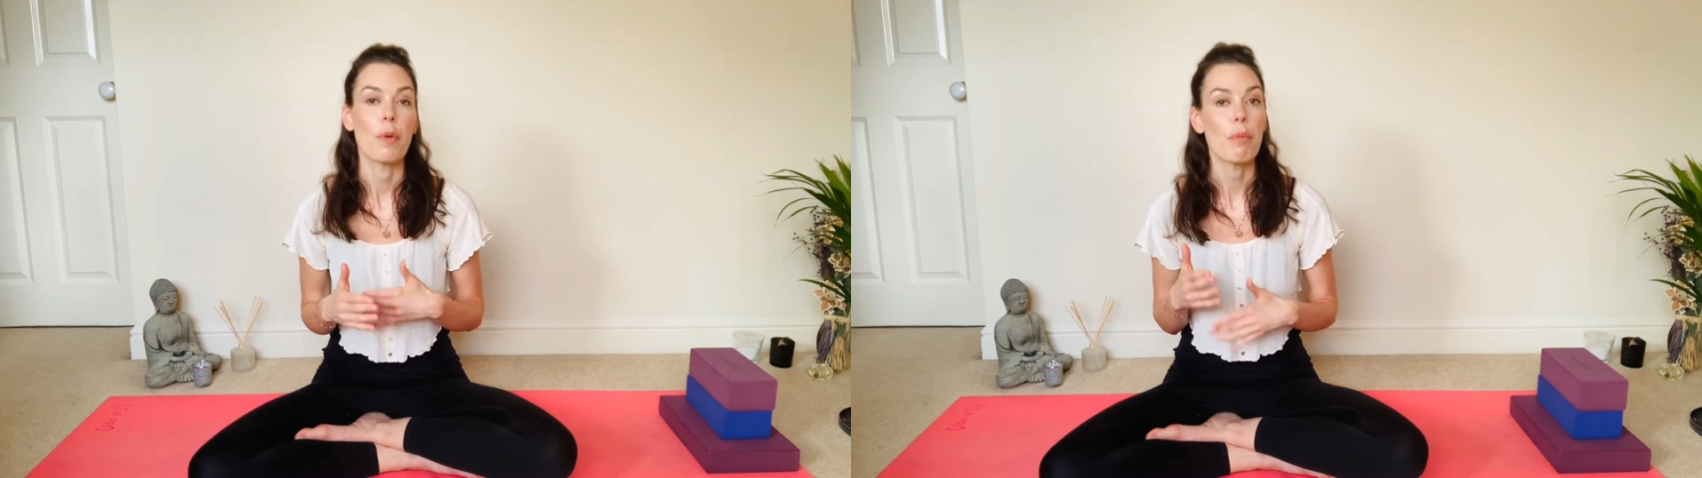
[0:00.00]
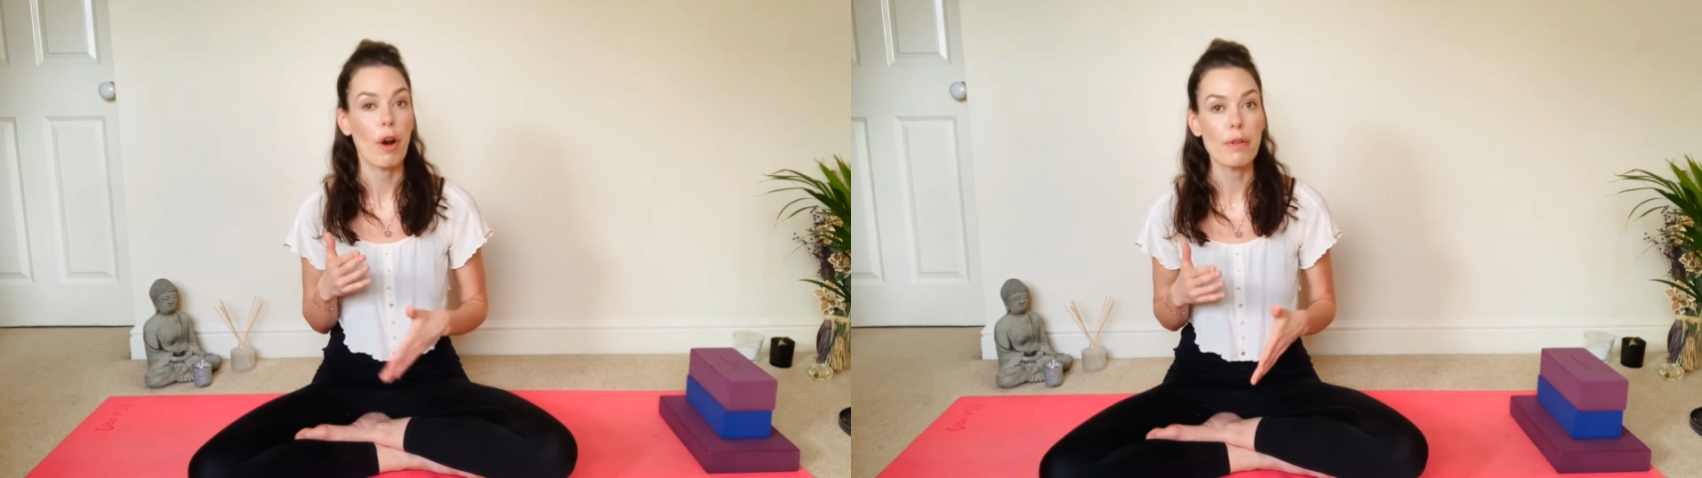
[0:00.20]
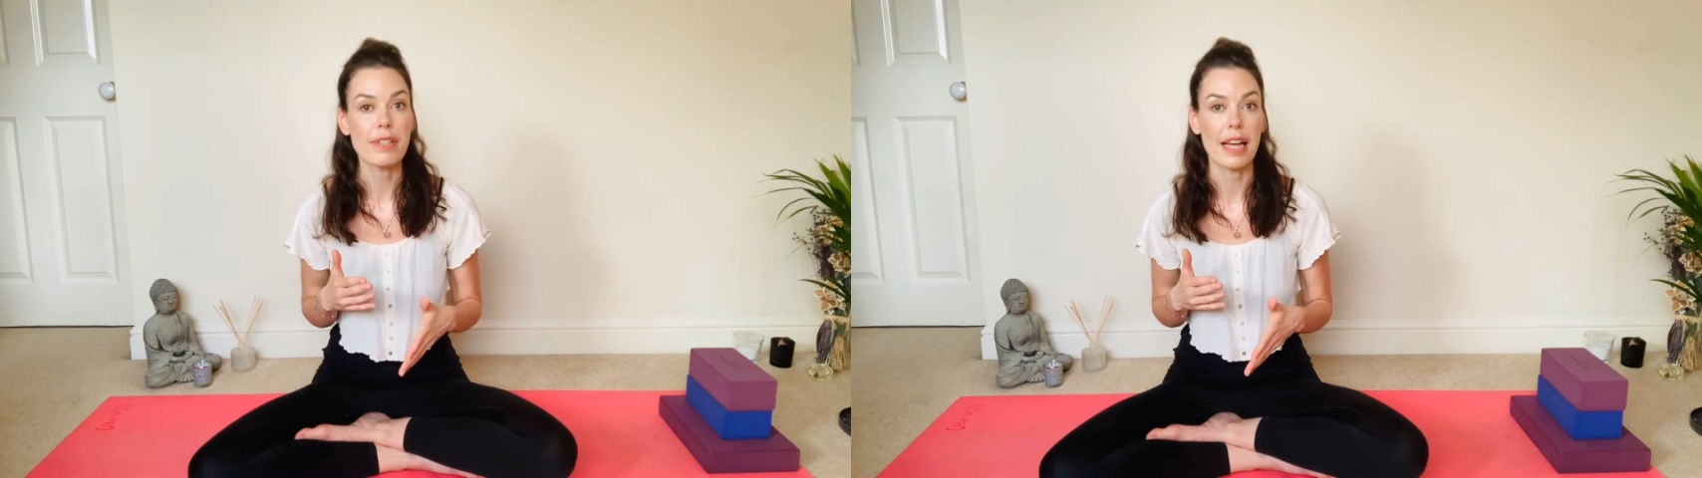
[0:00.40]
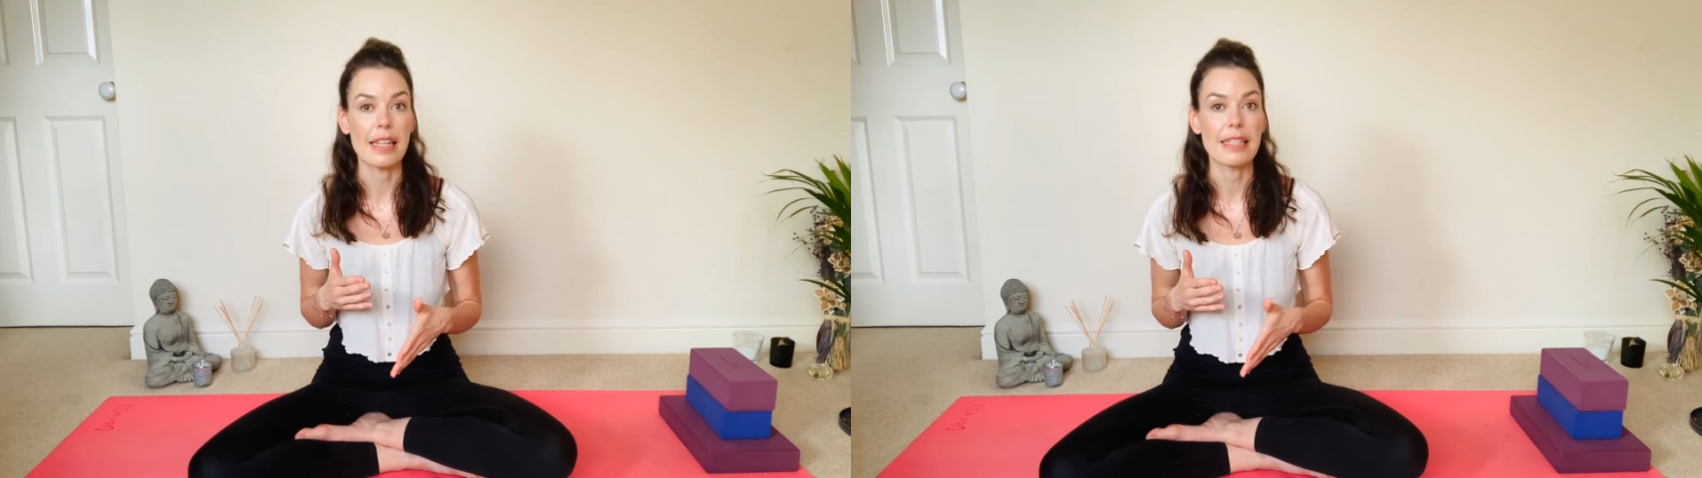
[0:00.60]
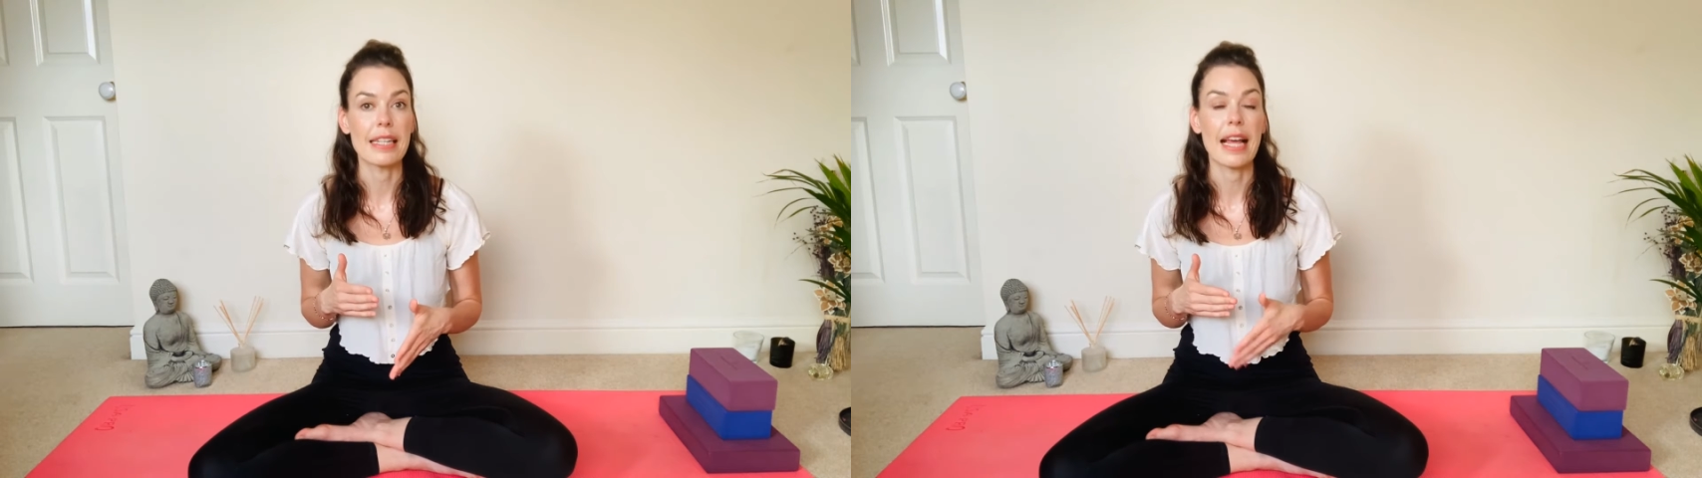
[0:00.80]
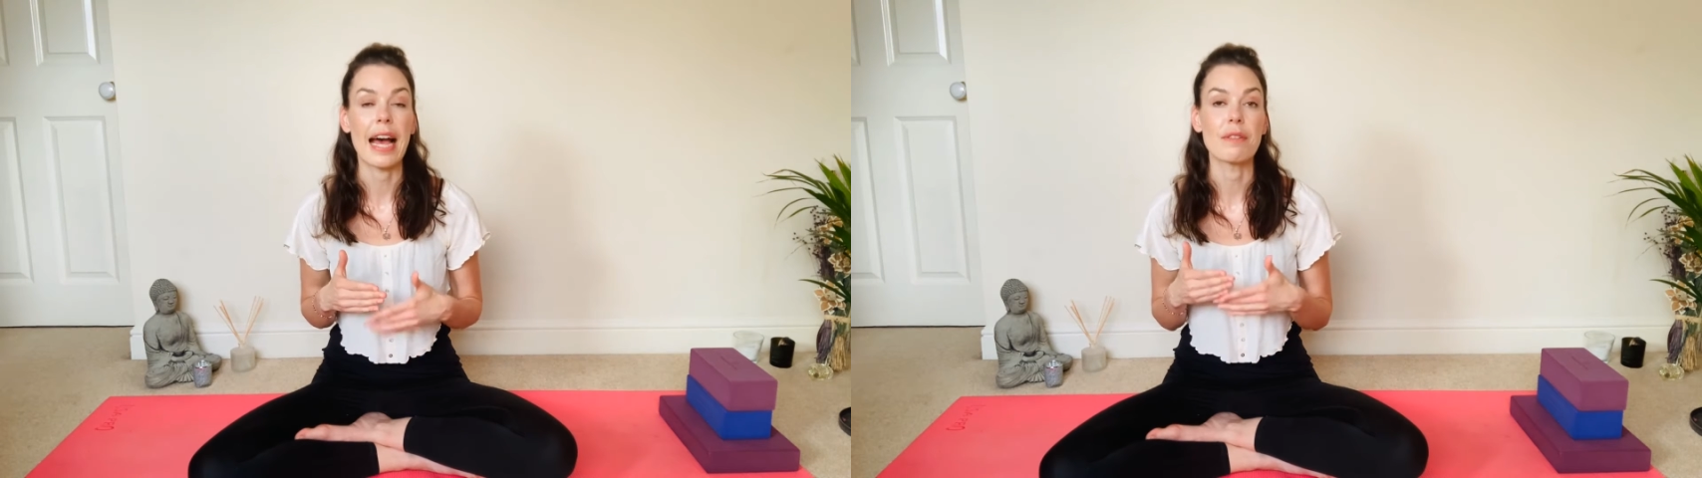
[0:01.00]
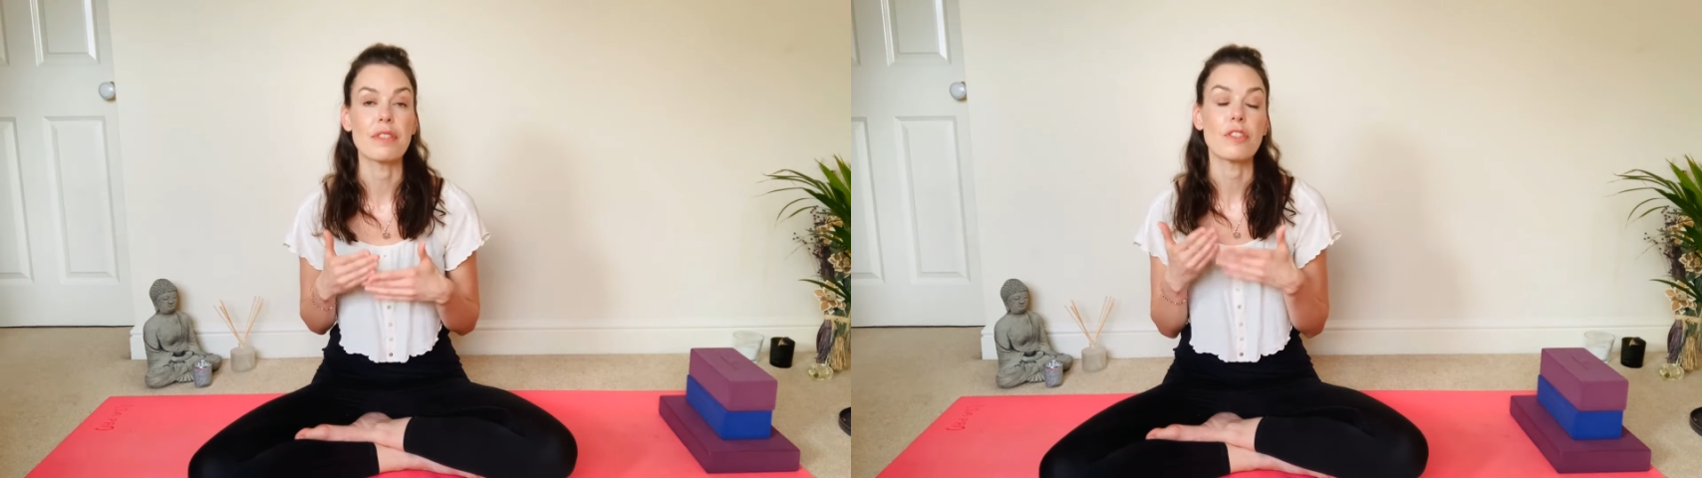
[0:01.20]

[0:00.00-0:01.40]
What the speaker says: process in how